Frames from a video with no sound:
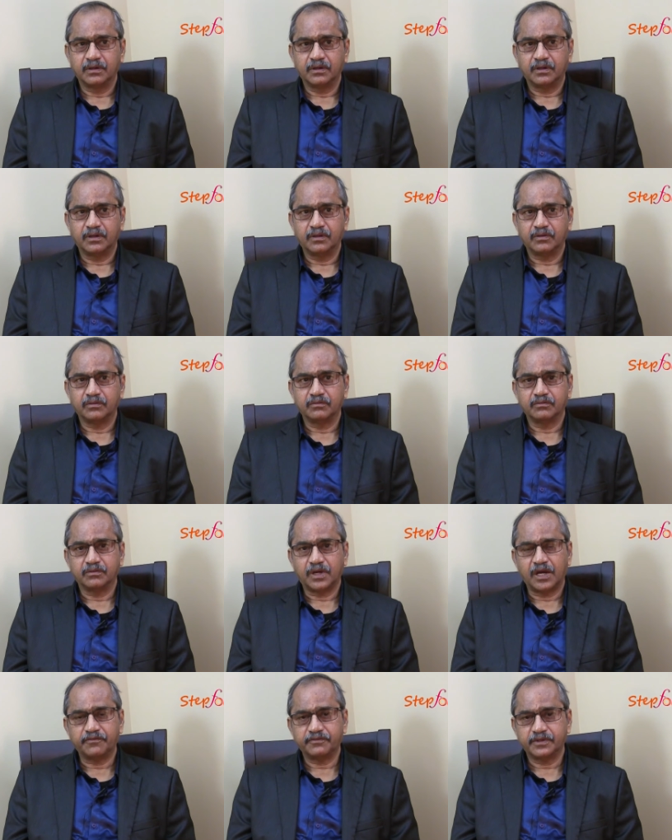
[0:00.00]
And you
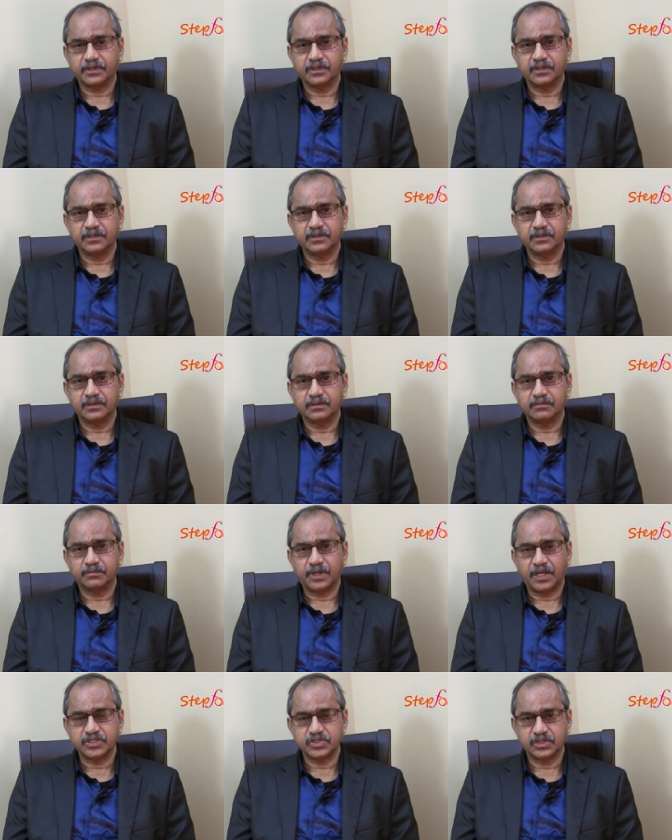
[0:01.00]
know, after the
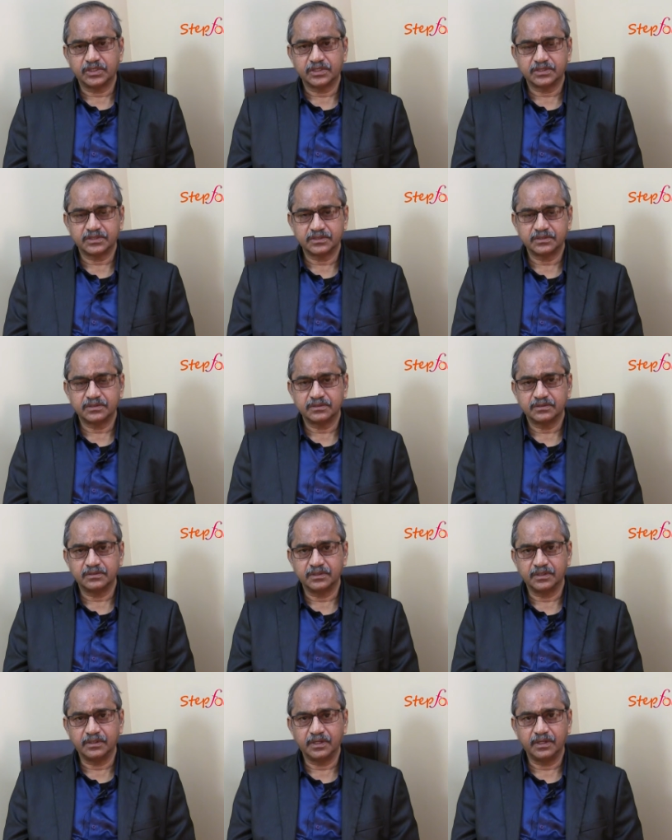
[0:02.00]
bachelor's
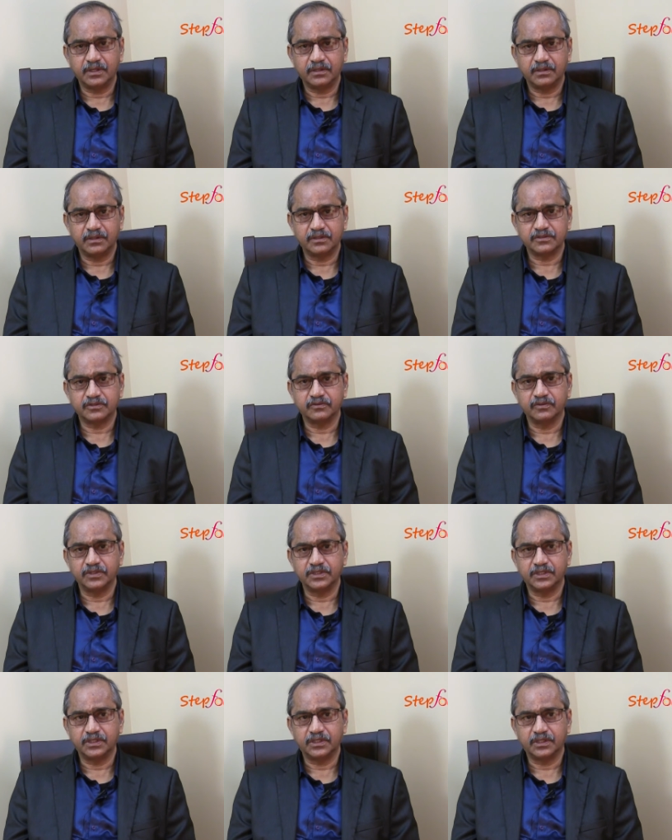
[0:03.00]
degree in civil
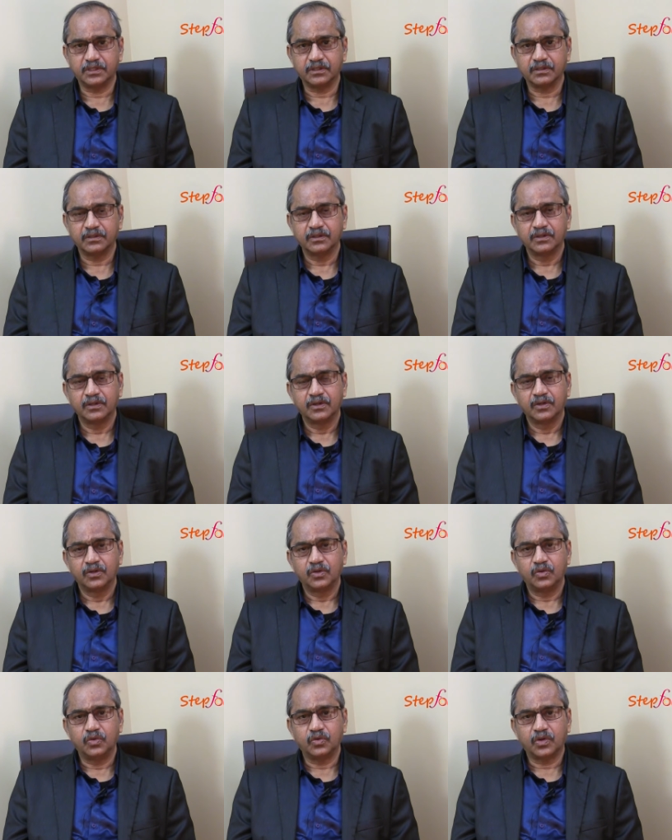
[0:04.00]
engineering,
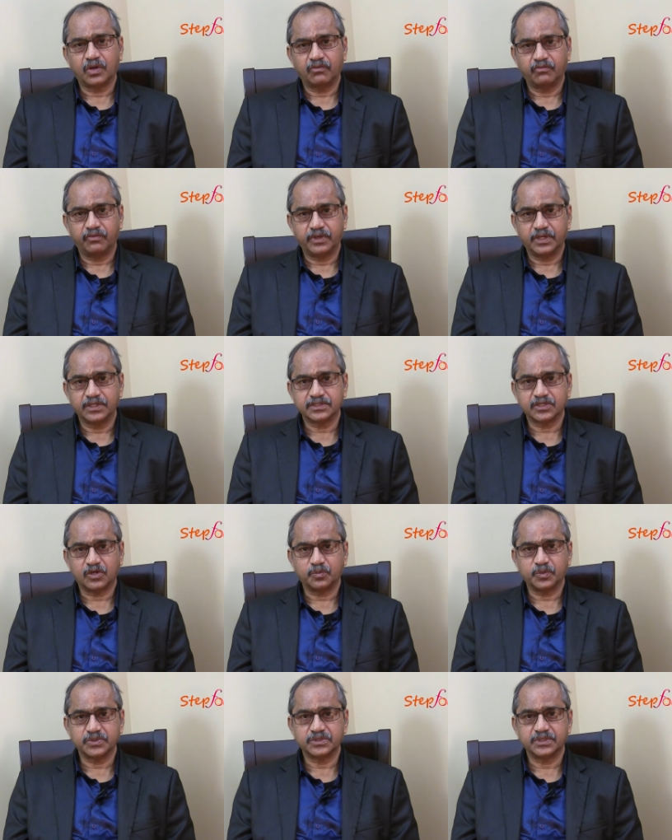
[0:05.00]
you have various
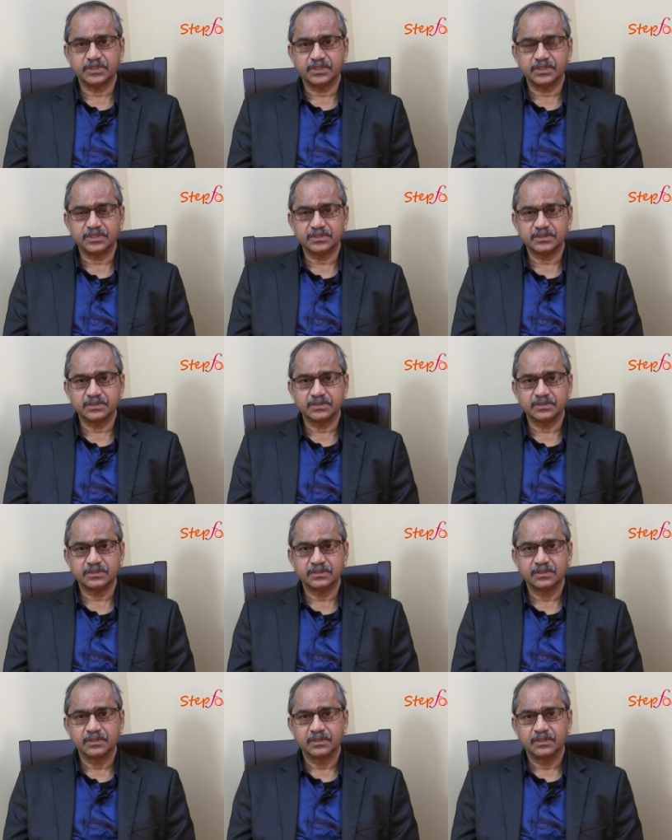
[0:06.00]
opportunities
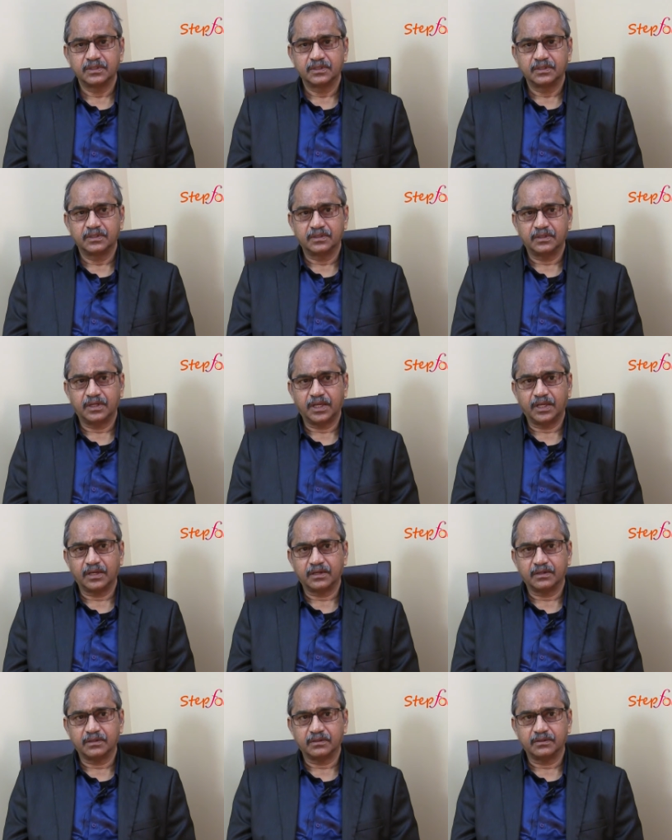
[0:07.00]

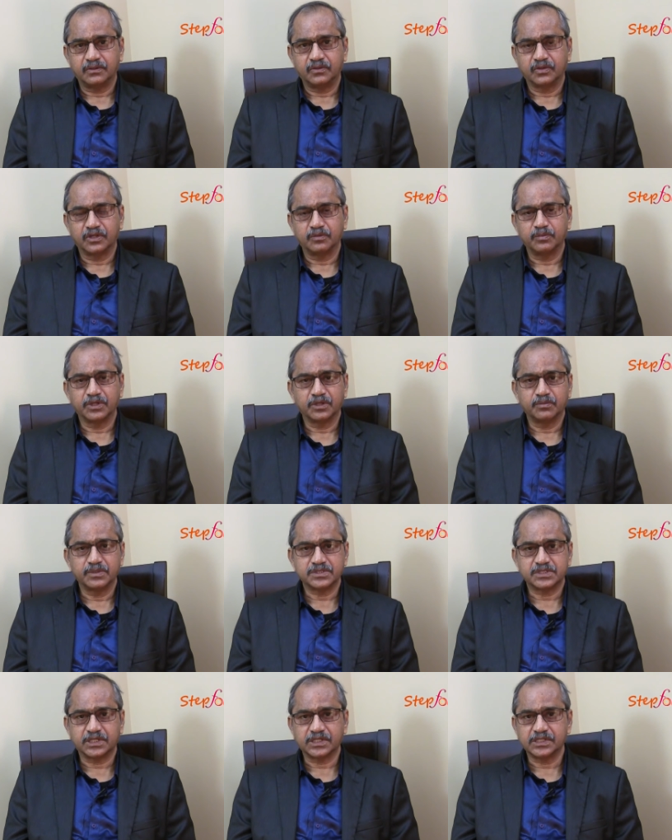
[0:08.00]
like uh, you can become
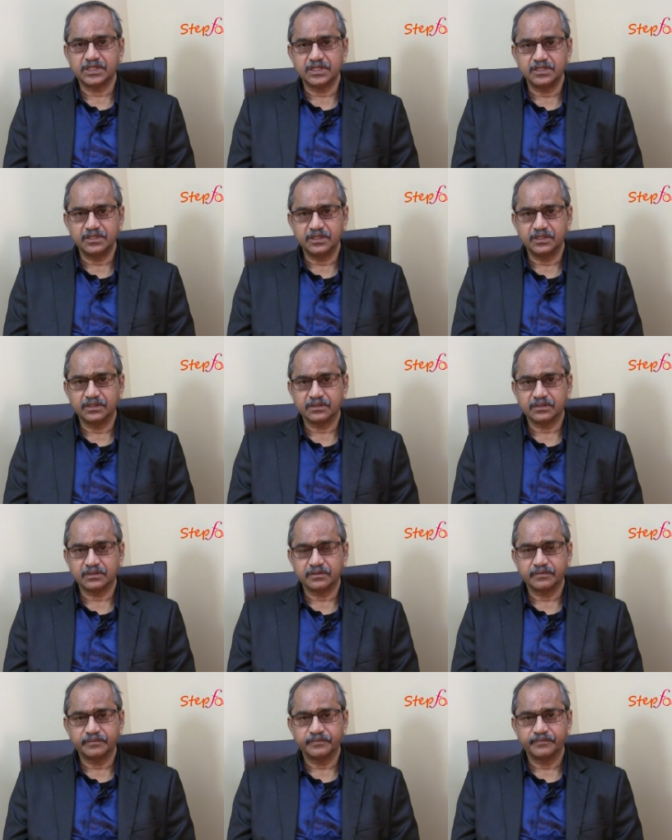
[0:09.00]
a structural engineer,
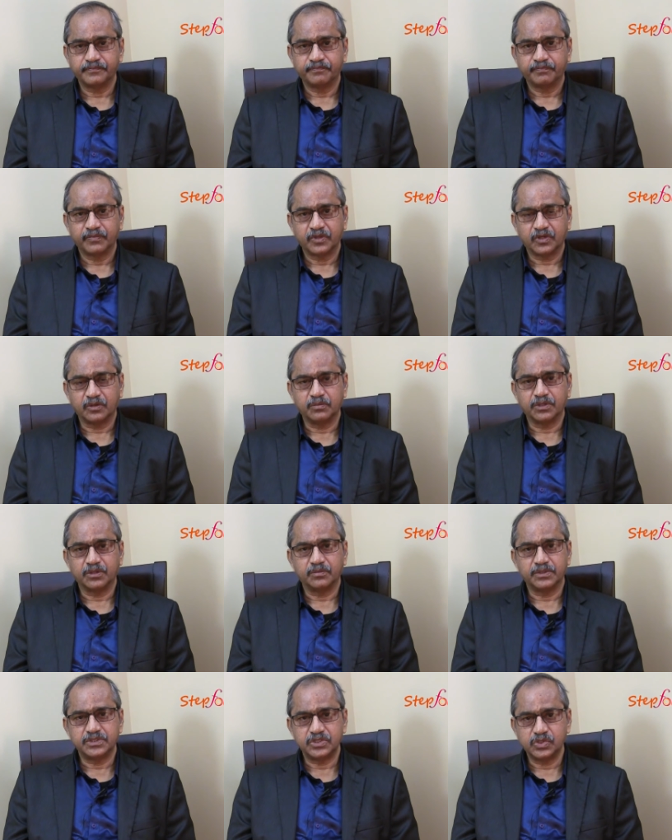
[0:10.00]
you can
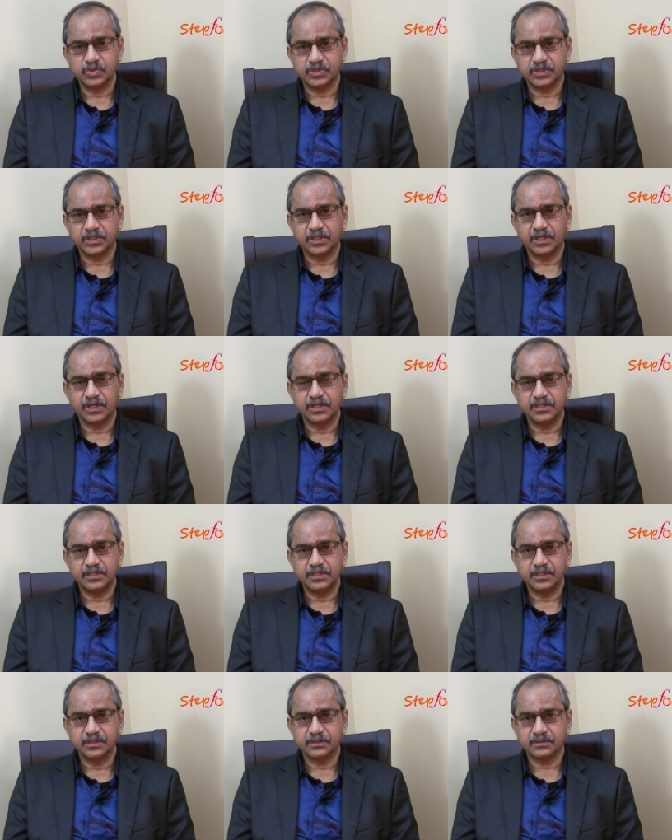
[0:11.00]
become a geotechnical
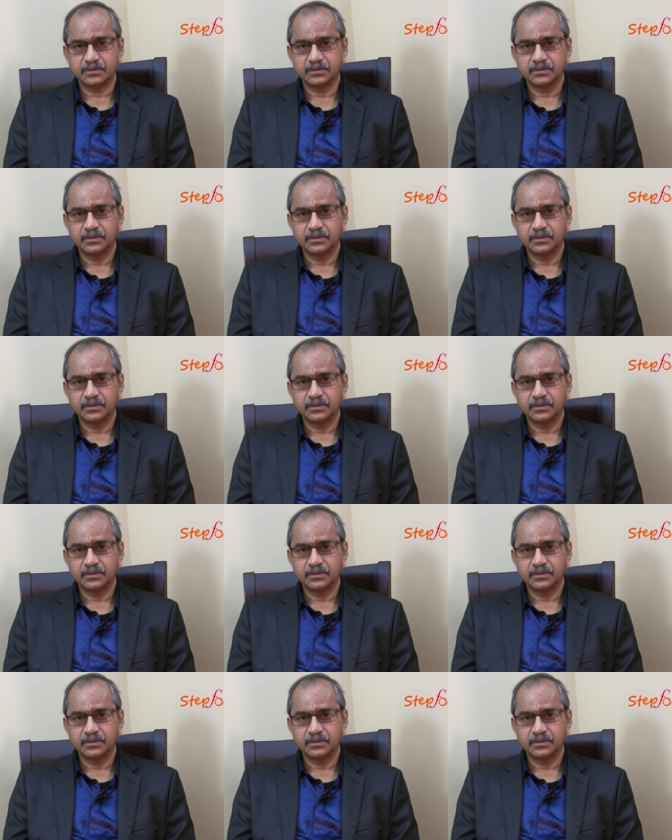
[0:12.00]
engineer,